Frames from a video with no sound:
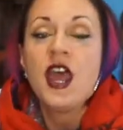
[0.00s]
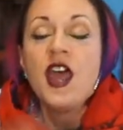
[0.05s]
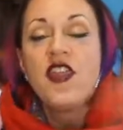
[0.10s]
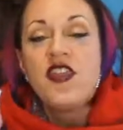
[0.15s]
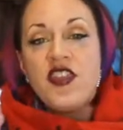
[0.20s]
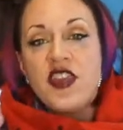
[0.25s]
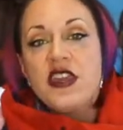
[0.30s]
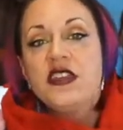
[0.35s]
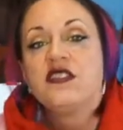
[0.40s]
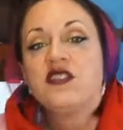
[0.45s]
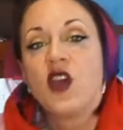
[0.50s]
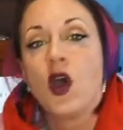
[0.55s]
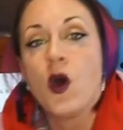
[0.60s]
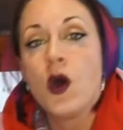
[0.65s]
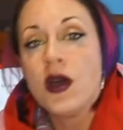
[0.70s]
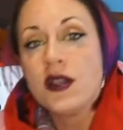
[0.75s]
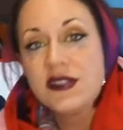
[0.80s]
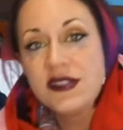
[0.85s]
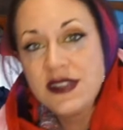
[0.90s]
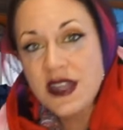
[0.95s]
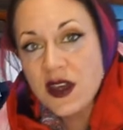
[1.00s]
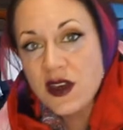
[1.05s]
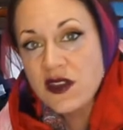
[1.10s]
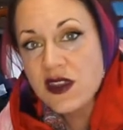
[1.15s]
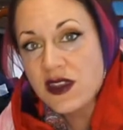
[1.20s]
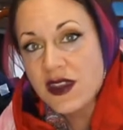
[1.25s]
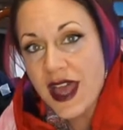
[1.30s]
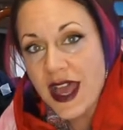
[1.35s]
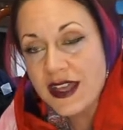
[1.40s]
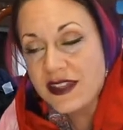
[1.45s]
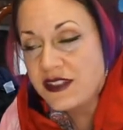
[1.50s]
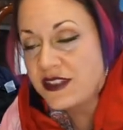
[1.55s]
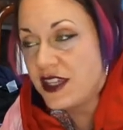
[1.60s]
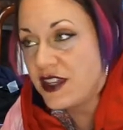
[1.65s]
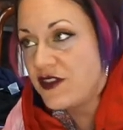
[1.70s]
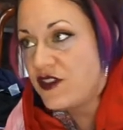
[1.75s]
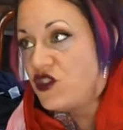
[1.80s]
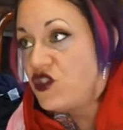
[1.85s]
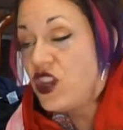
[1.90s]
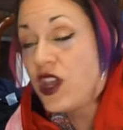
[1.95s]
things go on sale the last day
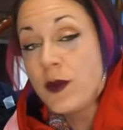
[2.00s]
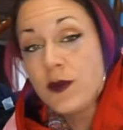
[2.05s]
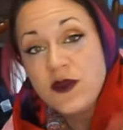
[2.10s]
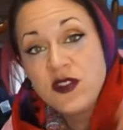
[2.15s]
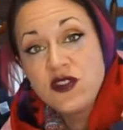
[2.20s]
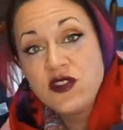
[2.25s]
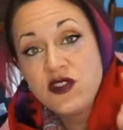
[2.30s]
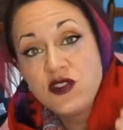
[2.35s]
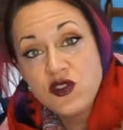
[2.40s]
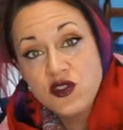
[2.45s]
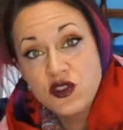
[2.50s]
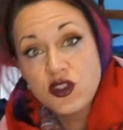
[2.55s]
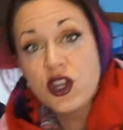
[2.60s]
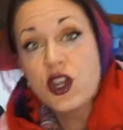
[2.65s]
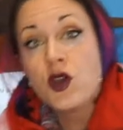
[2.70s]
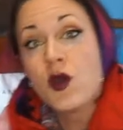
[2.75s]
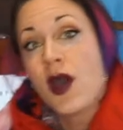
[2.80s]
of the ship, this is true.